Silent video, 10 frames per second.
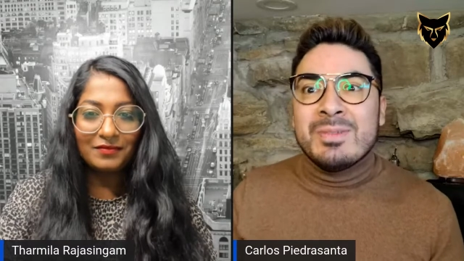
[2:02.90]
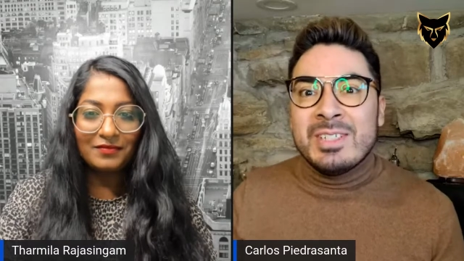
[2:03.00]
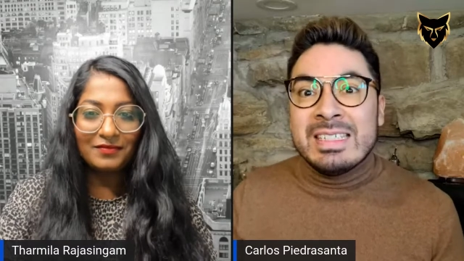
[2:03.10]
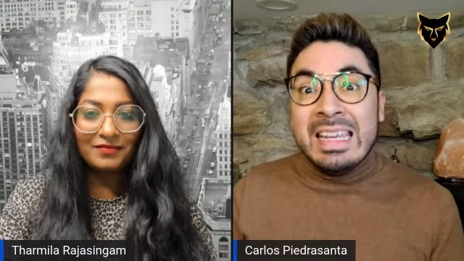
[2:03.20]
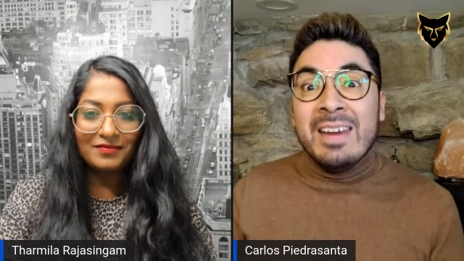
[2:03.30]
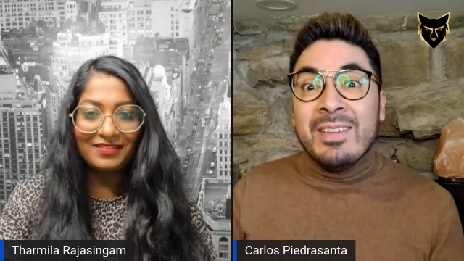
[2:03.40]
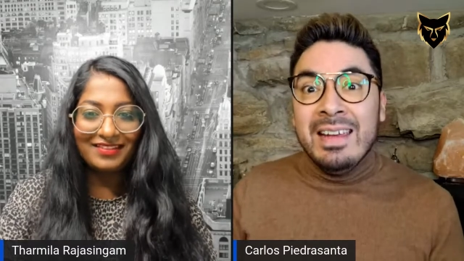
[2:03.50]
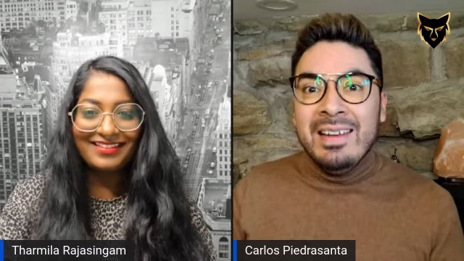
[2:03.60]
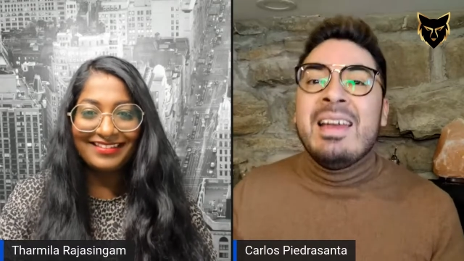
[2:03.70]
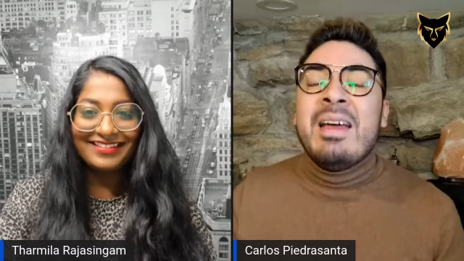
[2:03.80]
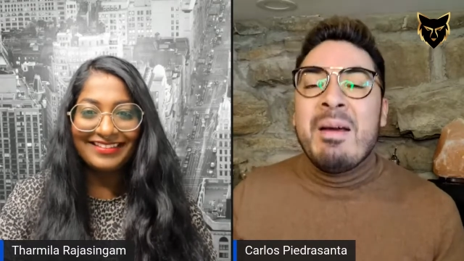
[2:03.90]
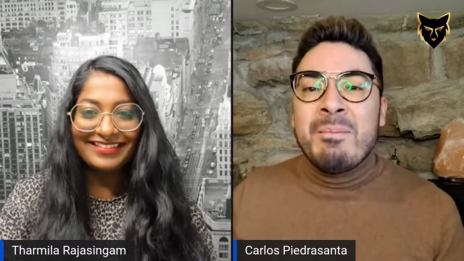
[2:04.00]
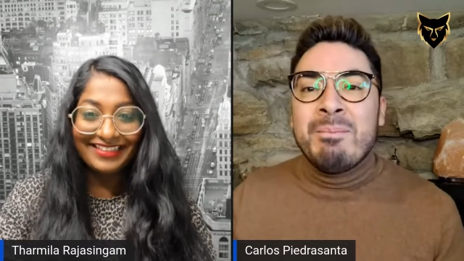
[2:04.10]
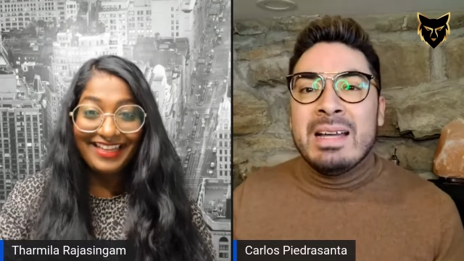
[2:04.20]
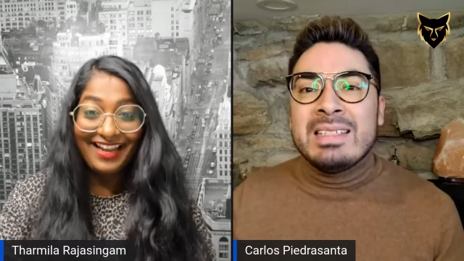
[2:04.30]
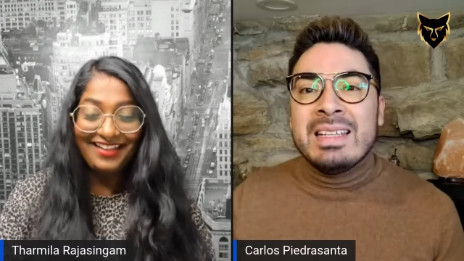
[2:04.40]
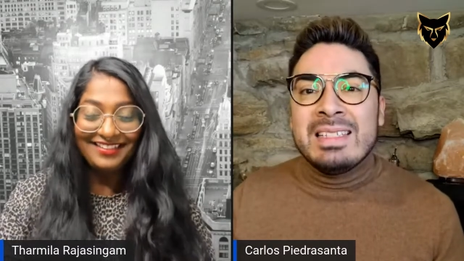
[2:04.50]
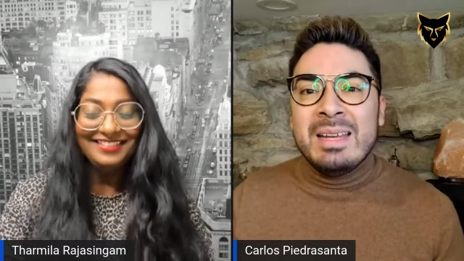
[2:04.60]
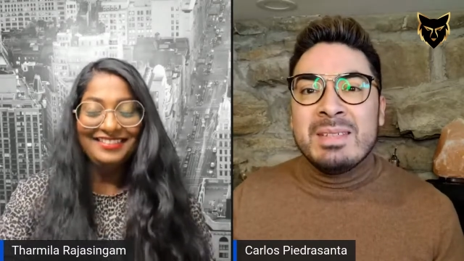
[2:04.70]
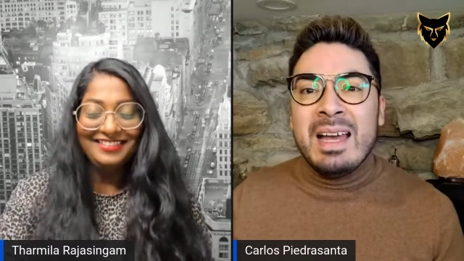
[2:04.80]
Speaker 1: which is scary. But at the
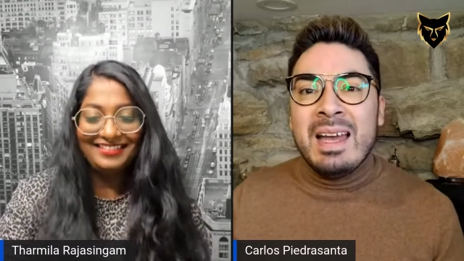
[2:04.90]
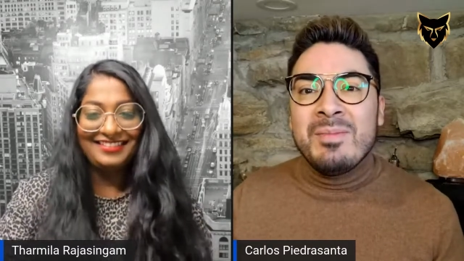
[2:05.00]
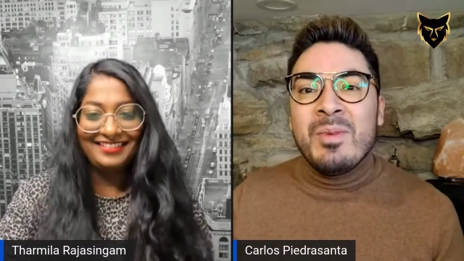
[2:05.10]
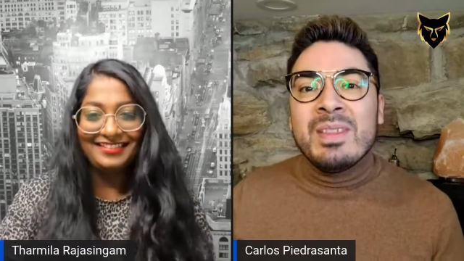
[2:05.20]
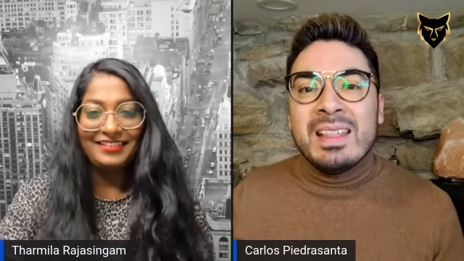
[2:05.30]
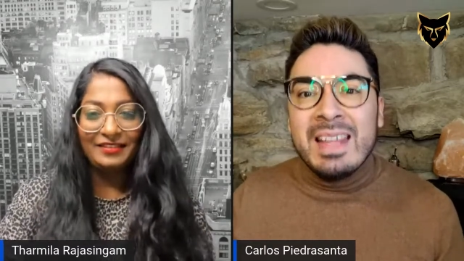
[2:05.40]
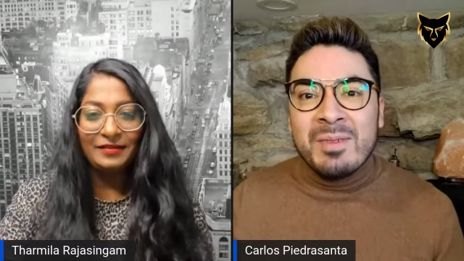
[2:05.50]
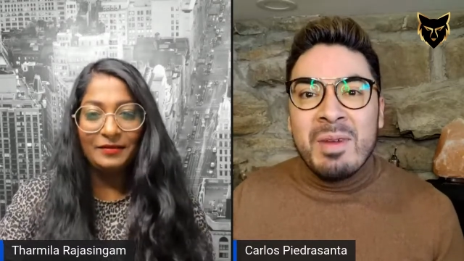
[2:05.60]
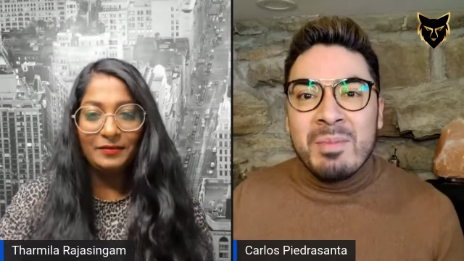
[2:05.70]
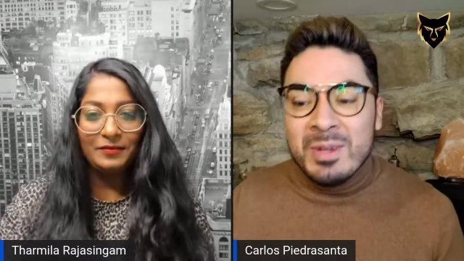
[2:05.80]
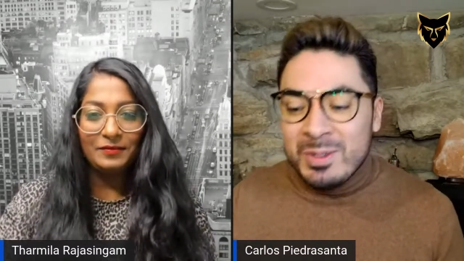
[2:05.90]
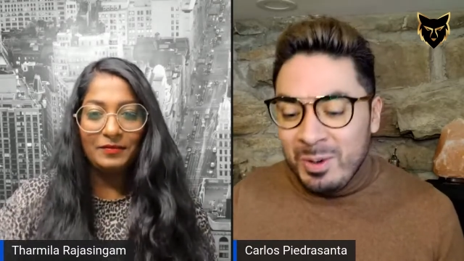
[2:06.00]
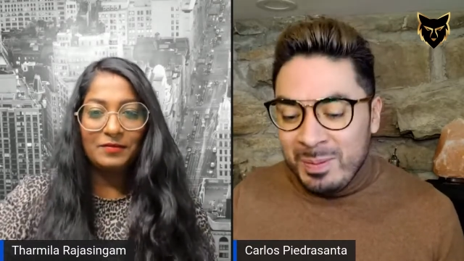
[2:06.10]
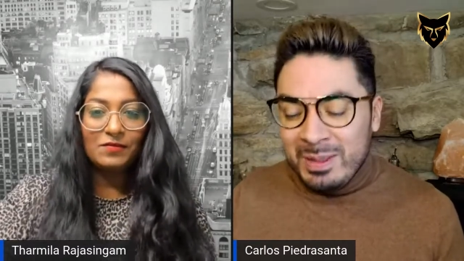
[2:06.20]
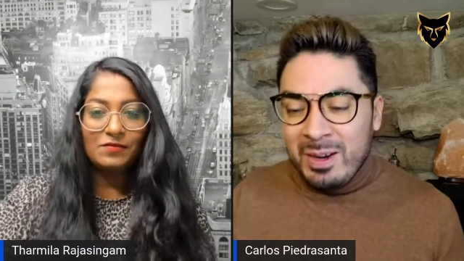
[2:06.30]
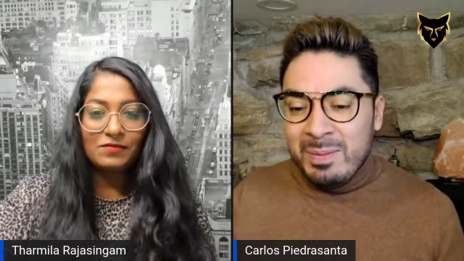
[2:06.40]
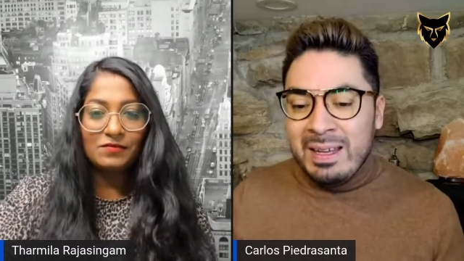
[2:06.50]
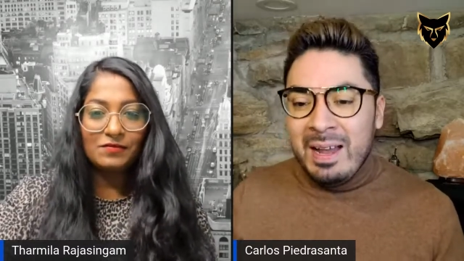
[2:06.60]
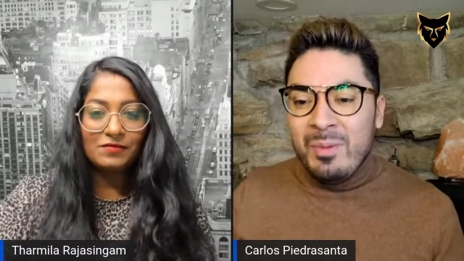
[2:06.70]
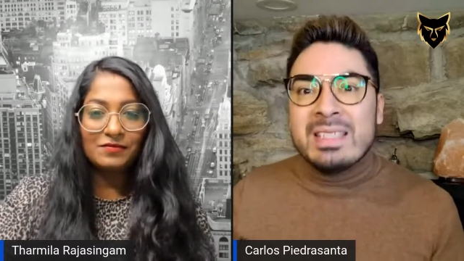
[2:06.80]
same time, one thing that I remember you told me,
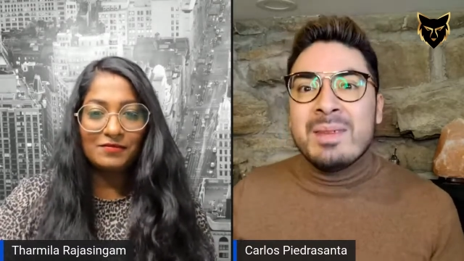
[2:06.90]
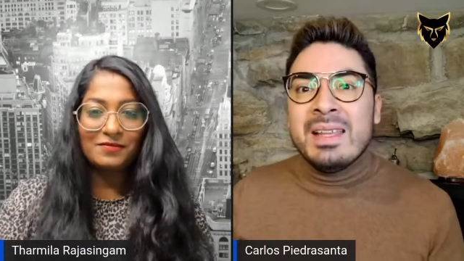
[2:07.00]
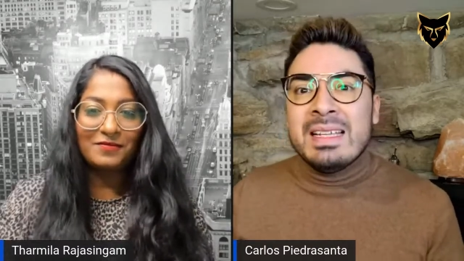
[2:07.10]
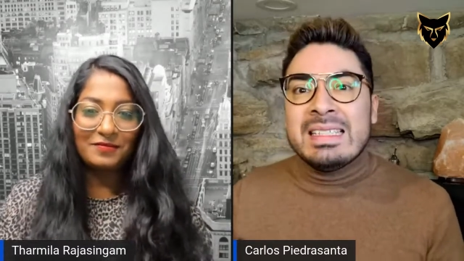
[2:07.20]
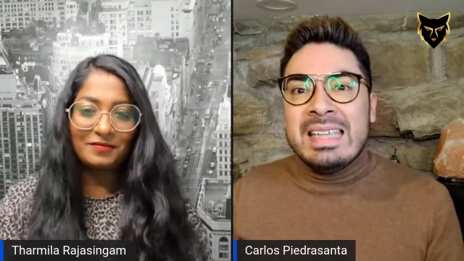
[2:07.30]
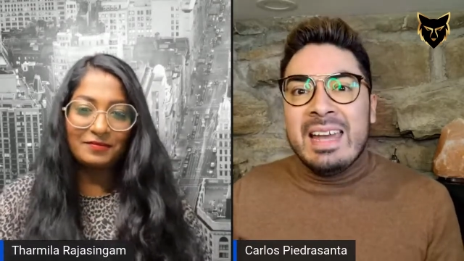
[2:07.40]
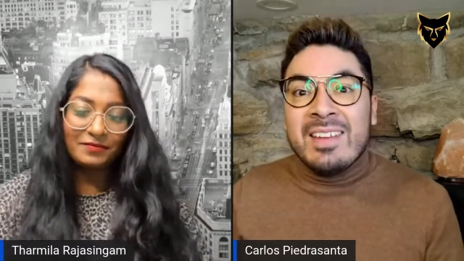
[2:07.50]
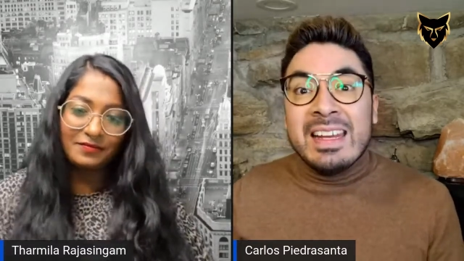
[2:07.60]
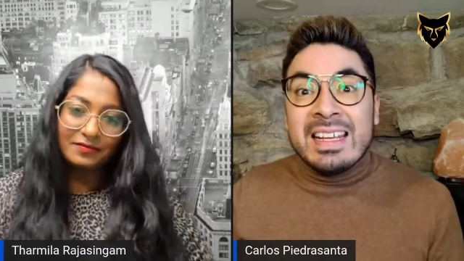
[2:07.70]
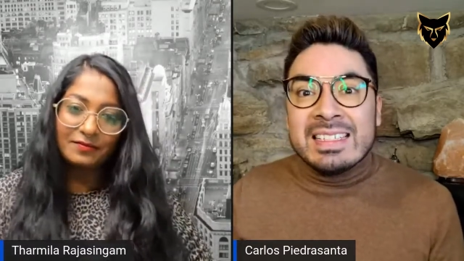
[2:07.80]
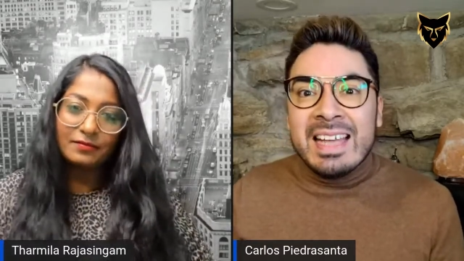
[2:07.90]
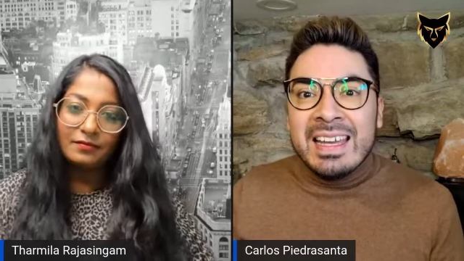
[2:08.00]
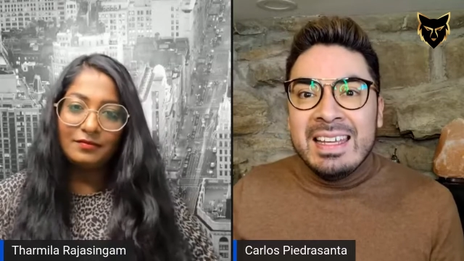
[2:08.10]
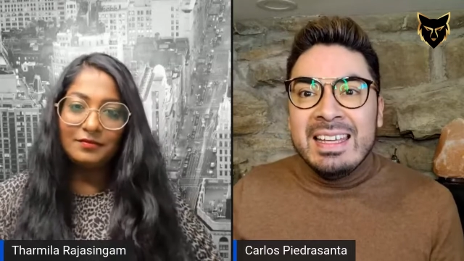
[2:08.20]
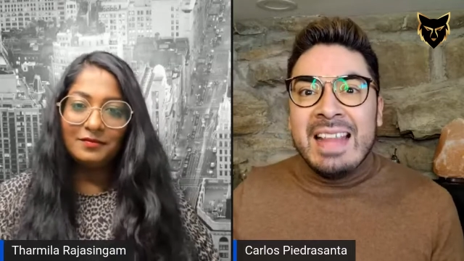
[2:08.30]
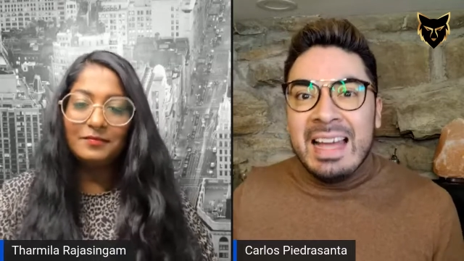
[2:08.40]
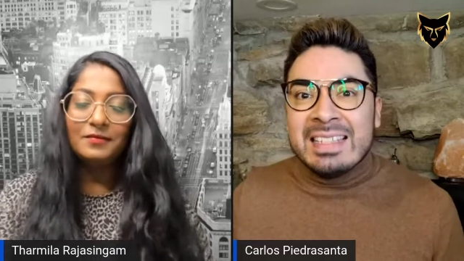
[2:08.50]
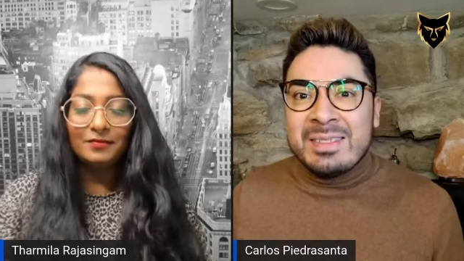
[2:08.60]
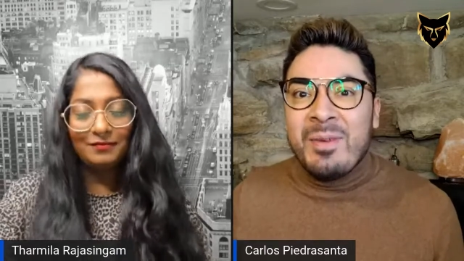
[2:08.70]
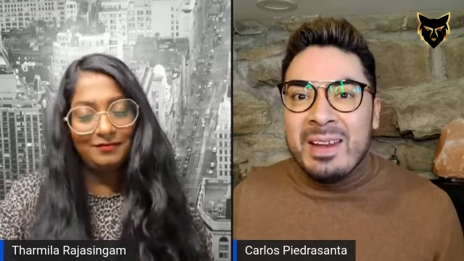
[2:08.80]
Tharmila, when something is scary and exciting,
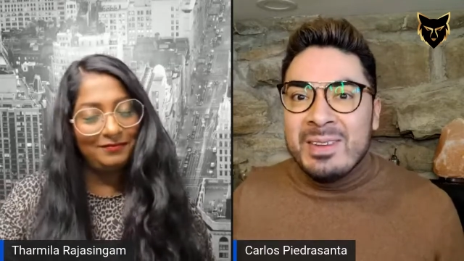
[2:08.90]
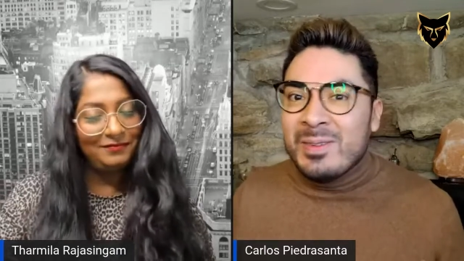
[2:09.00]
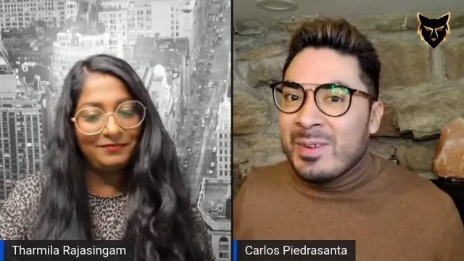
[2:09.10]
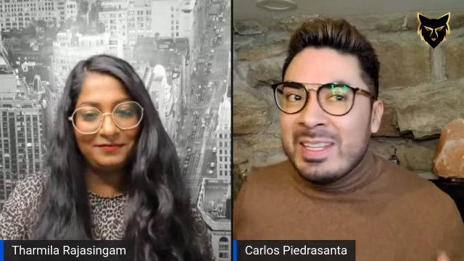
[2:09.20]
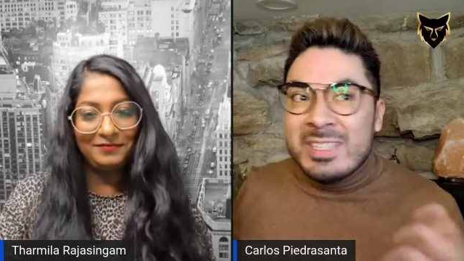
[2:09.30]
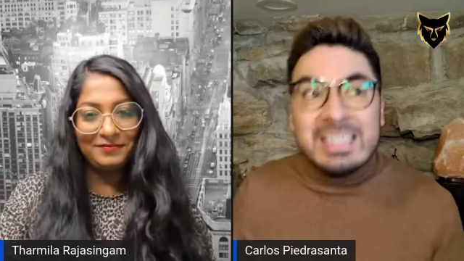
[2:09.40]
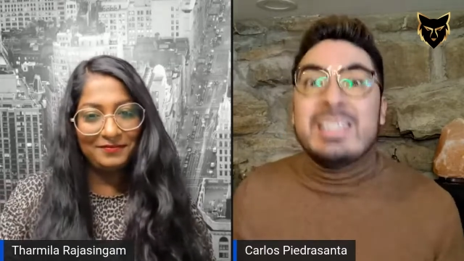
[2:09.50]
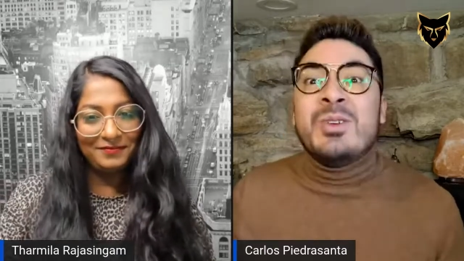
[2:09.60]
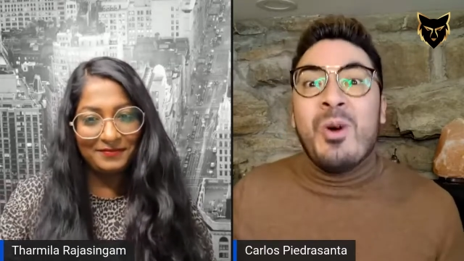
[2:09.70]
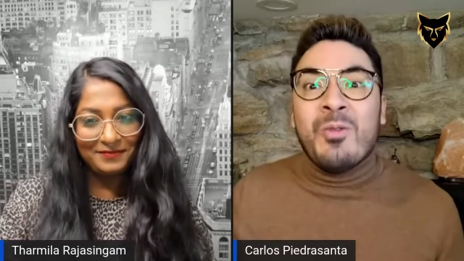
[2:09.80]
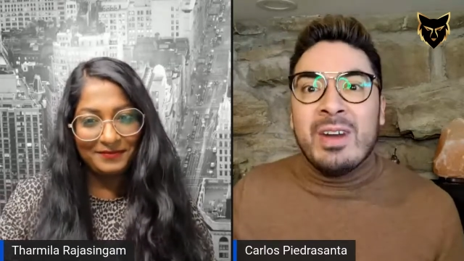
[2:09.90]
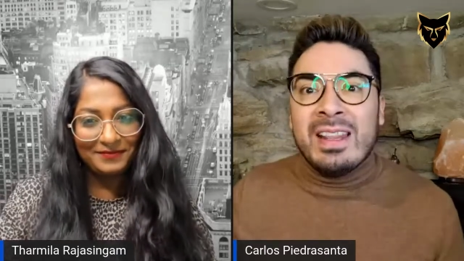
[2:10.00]
that's when you really just need to go for it.